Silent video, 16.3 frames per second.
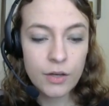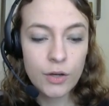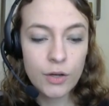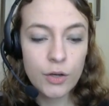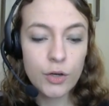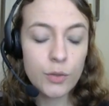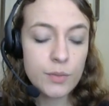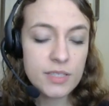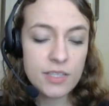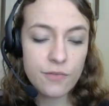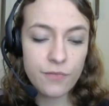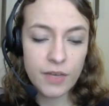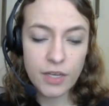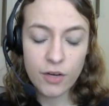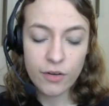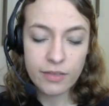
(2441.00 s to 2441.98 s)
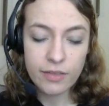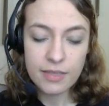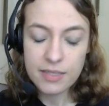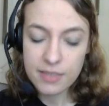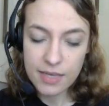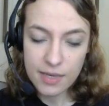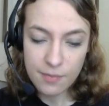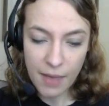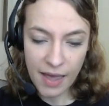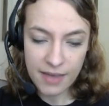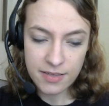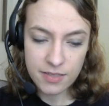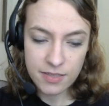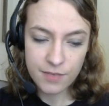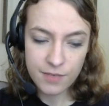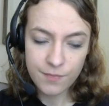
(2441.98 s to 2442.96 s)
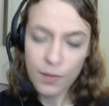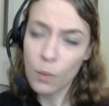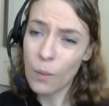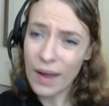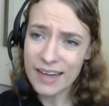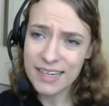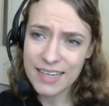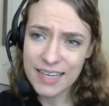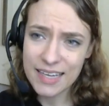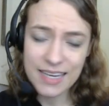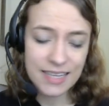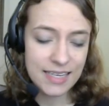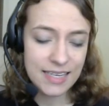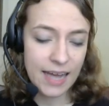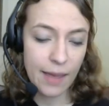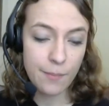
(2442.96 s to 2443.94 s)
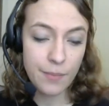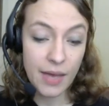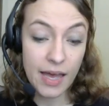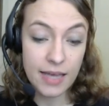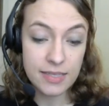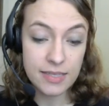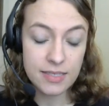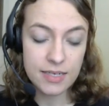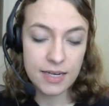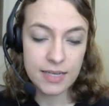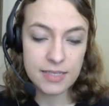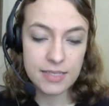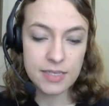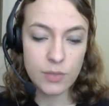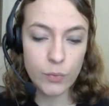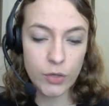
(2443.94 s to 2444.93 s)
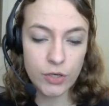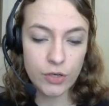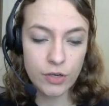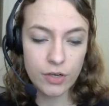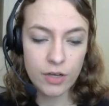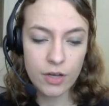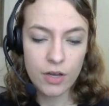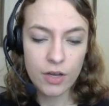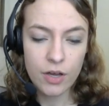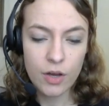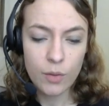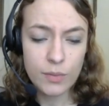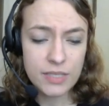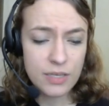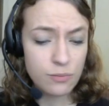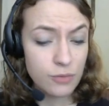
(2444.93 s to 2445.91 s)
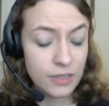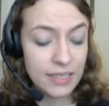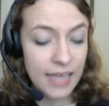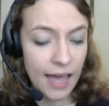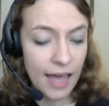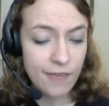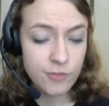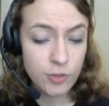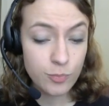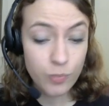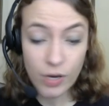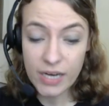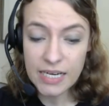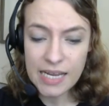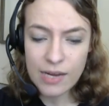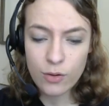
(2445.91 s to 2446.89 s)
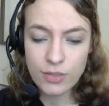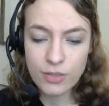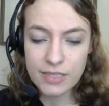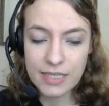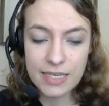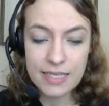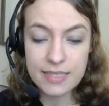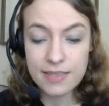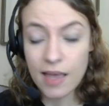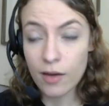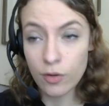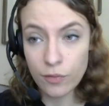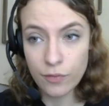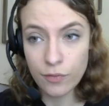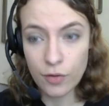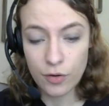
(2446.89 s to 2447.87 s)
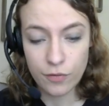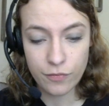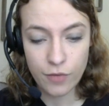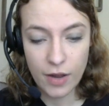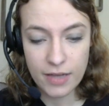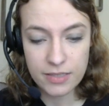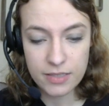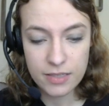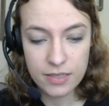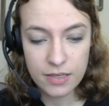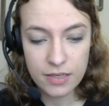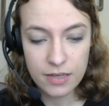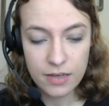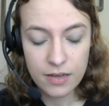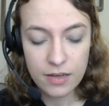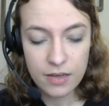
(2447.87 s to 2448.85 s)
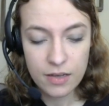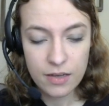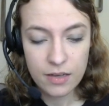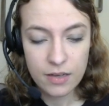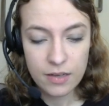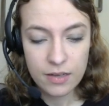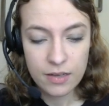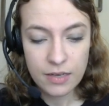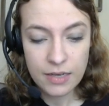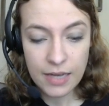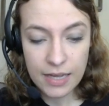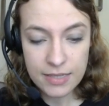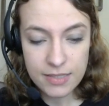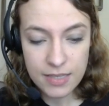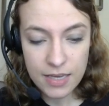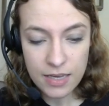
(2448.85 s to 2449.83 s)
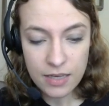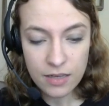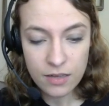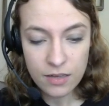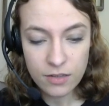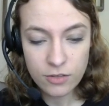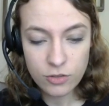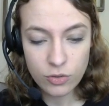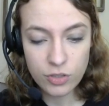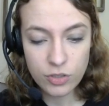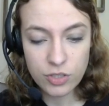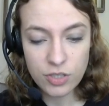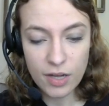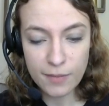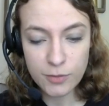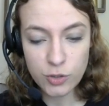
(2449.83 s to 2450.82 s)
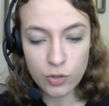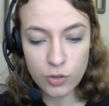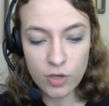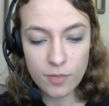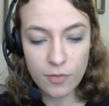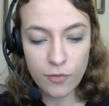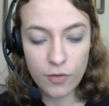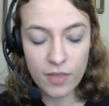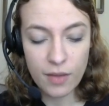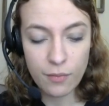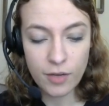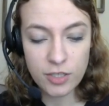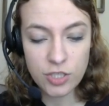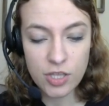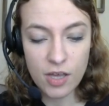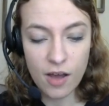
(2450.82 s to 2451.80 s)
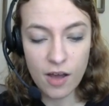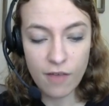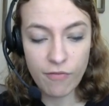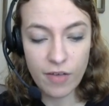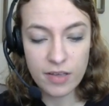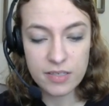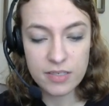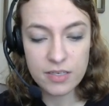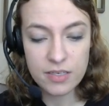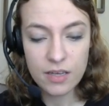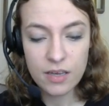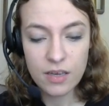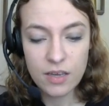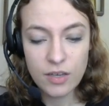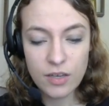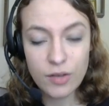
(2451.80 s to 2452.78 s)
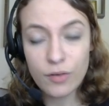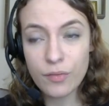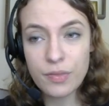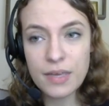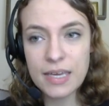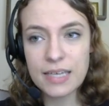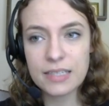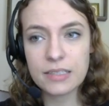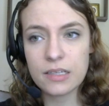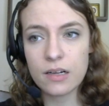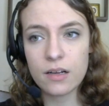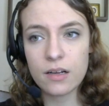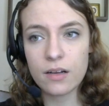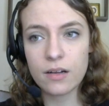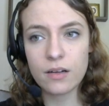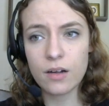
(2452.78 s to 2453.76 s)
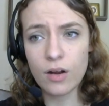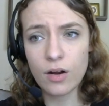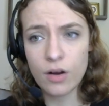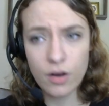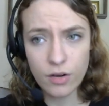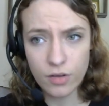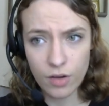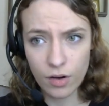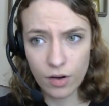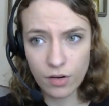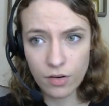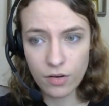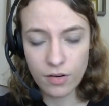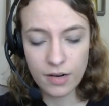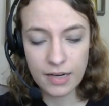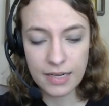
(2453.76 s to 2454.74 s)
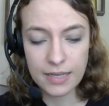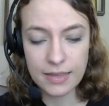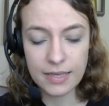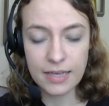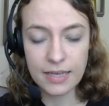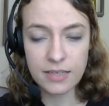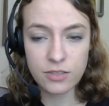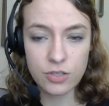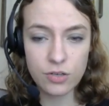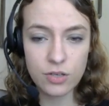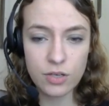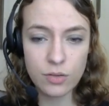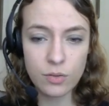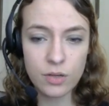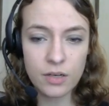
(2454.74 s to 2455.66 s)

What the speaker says: Who was the figure in the ski mask? Why did he kidnap Bess? Nancy wondered. Was he really after Brady, or did he settle for her friend? Nancy? George stopped short before they reached the office. You don't think he'd hurt her or anything, do you?